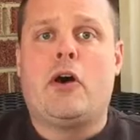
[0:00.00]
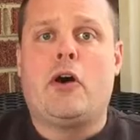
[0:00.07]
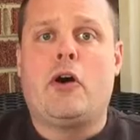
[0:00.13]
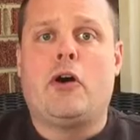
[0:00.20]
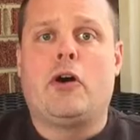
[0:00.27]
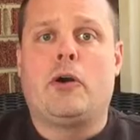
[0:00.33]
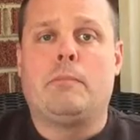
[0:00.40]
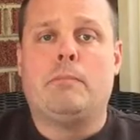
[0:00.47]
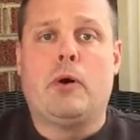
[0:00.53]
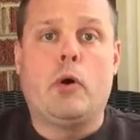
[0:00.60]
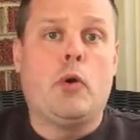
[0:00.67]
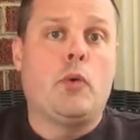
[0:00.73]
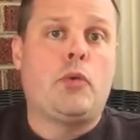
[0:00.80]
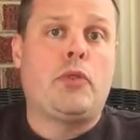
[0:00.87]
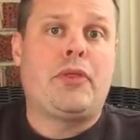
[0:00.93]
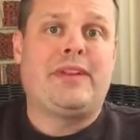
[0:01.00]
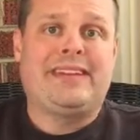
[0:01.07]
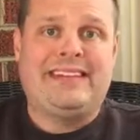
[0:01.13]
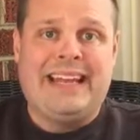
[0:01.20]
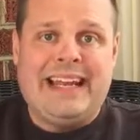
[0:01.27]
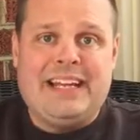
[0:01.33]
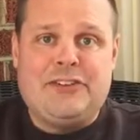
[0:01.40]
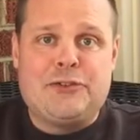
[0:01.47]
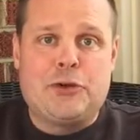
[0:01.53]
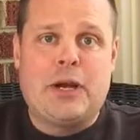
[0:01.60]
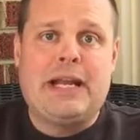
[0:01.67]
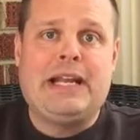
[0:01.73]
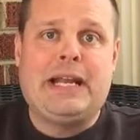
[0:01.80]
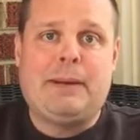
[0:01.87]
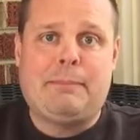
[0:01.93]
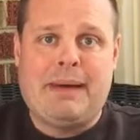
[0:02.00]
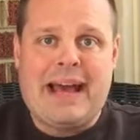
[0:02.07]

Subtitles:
are both day training